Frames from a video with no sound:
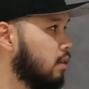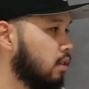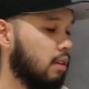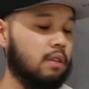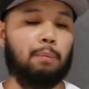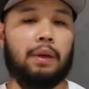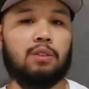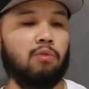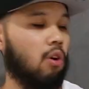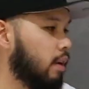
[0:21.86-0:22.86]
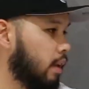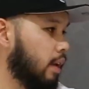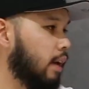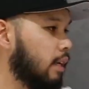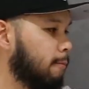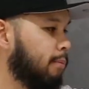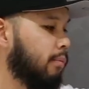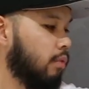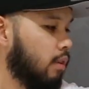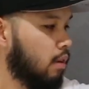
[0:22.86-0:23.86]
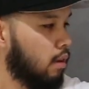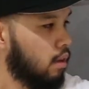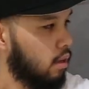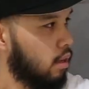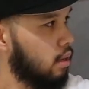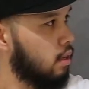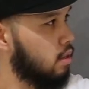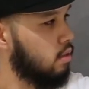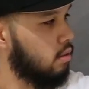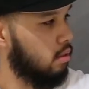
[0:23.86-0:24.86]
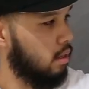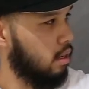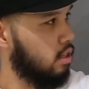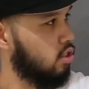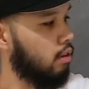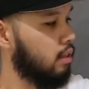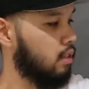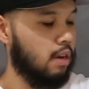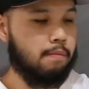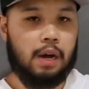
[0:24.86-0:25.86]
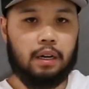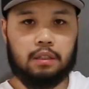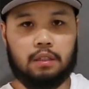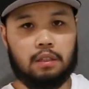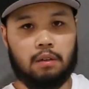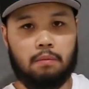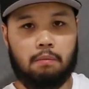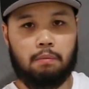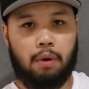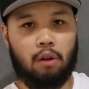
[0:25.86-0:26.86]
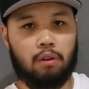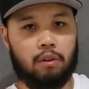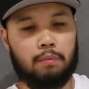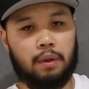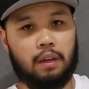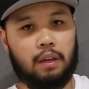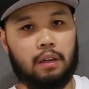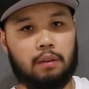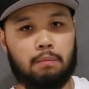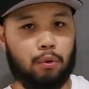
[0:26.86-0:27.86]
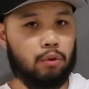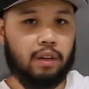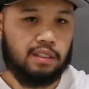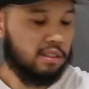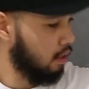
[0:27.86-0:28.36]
So this piece right here is the Chinatown Market Polo Bear bootleg